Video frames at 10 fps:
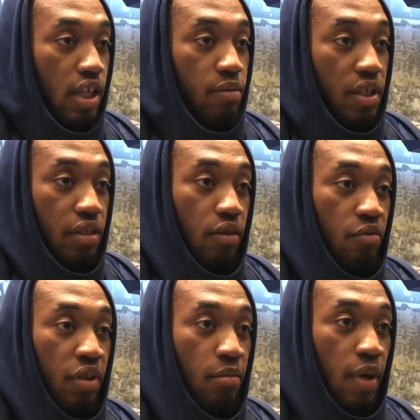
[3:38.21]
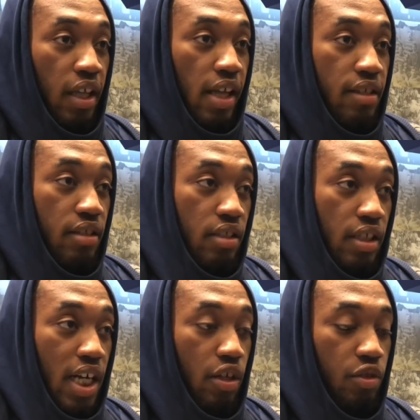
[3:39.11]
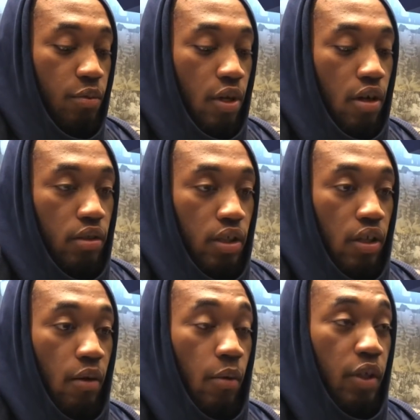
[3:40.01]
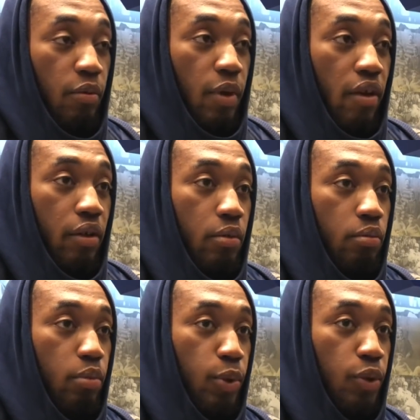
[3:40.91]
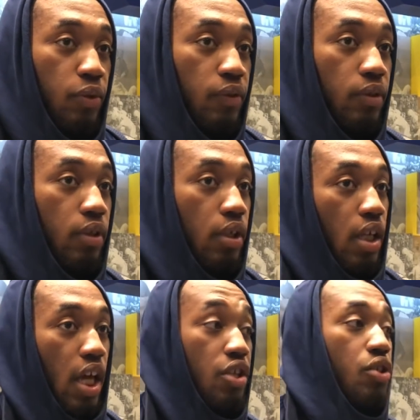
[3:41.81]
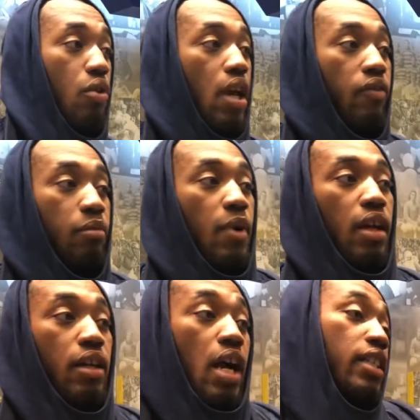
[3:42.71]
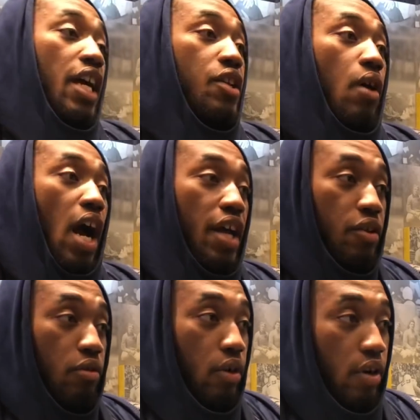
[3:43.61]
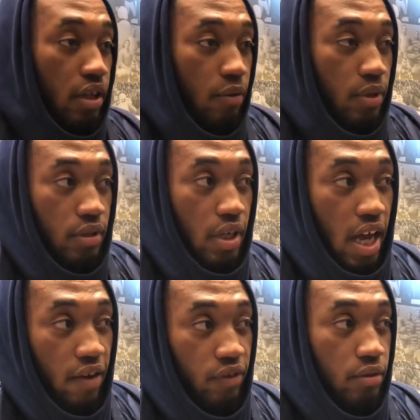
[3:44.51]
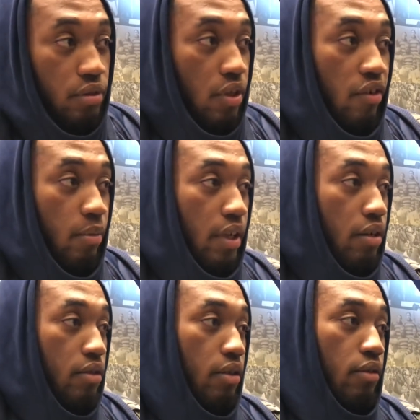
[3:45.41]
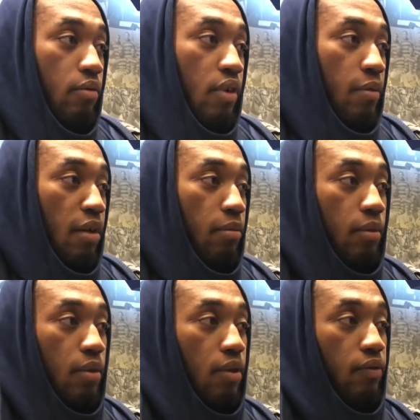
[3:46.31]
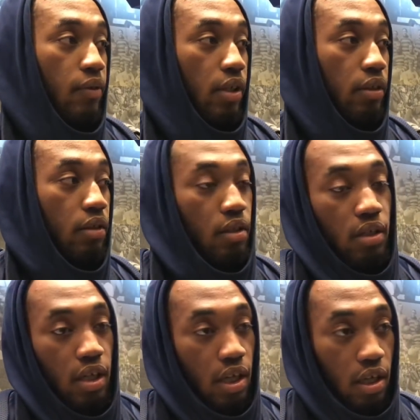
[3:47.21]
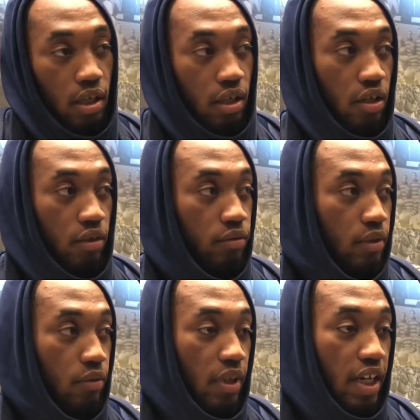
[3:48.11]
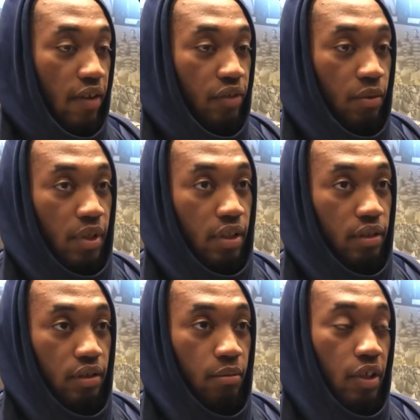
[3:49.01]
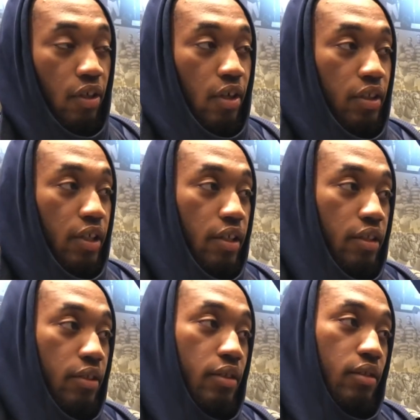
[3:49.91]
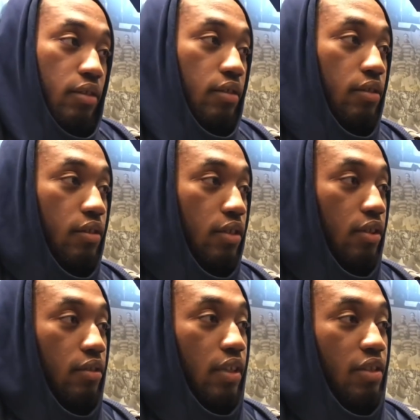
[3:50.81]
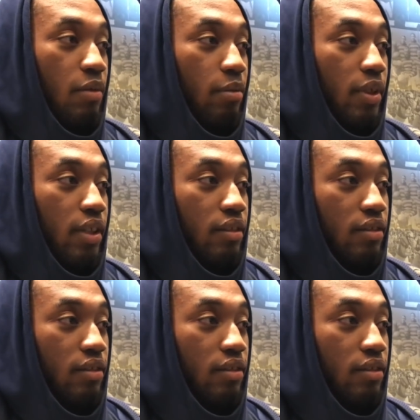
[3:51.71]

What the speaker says: Especially with being my last season of college ball, you know, I wanted to be able to prove and show to everybody, you know, because I knew it already. It wasn't, I have to show everybody else what I'm capable of. And, you know, week after week, I'm going to go out there and do it. So that's my plan.